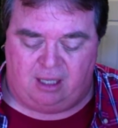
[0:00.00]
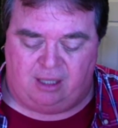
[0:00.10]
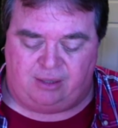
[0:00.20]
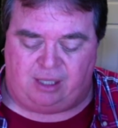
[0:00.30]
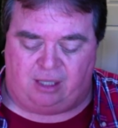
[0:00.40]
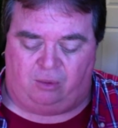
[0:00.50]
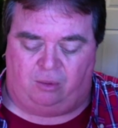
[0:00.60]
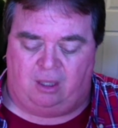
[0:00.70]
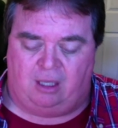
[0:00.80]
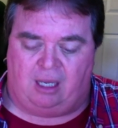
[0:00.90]

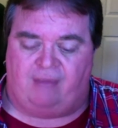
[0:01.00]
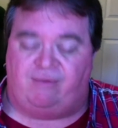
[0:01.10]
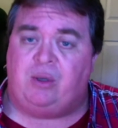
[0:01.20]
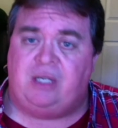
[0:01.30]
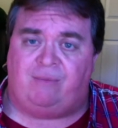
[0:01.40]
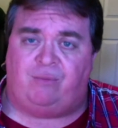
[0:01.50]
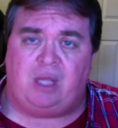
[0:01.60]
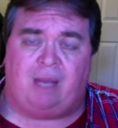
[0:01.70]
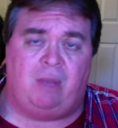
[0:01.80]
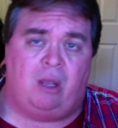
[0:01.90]
single. Uh, very different for
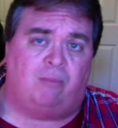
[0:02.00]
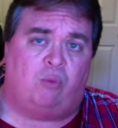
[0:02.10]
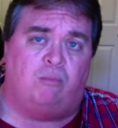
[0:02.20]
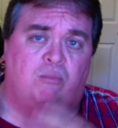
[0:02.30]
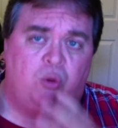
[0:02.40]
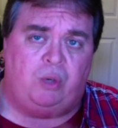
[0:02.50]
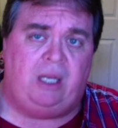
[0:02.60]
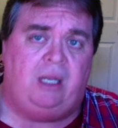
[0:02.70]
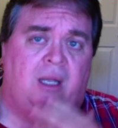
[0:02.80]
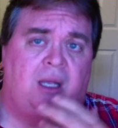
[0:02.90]
them, more
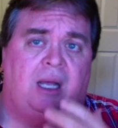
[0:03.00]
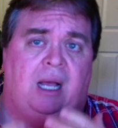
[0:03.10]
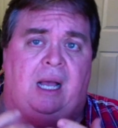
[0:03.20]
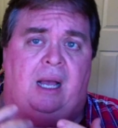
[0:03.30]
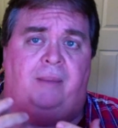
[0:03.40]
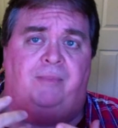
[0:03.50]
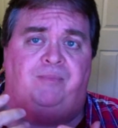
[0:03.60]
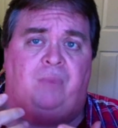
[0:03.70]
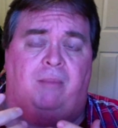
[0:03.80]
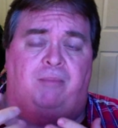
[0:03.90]
moody.
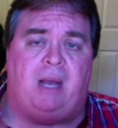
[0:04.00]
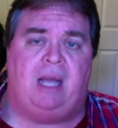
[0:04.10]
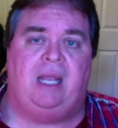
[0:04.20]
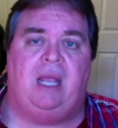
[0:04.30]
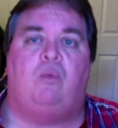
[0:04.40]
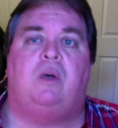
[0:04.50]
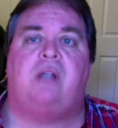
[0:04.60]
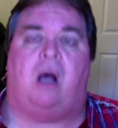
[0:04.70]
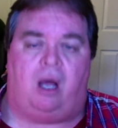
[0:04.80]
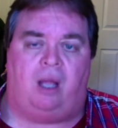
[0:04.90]
Um, but it
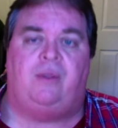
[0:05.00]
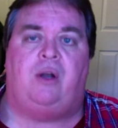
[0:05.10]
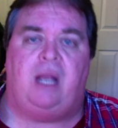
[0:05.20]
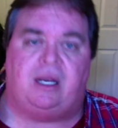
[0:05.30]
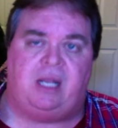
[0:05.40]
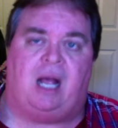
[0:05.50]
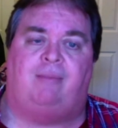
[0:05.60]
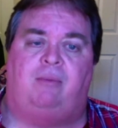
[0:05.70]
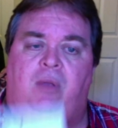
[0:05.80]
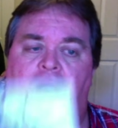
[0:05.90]
was on their next album,